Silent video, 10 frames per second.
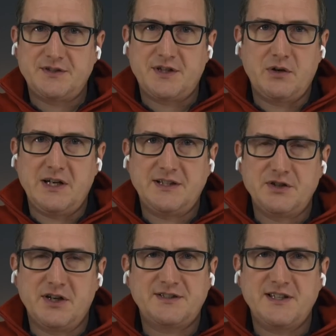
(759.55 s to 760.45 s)
So
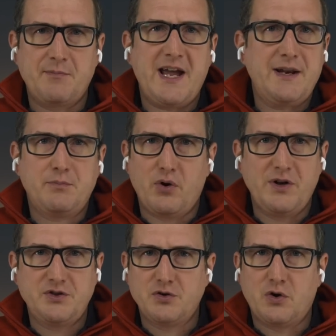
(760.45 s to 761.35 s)
it's not some
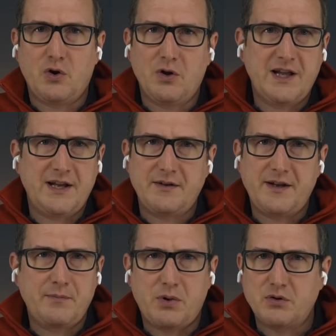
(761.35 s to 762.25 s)
endpoint you call and
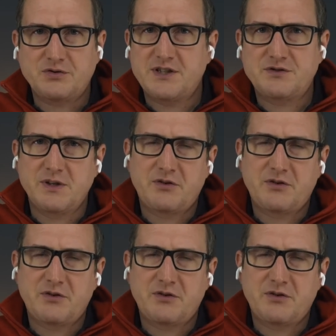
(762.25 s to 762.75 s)
then Postgres will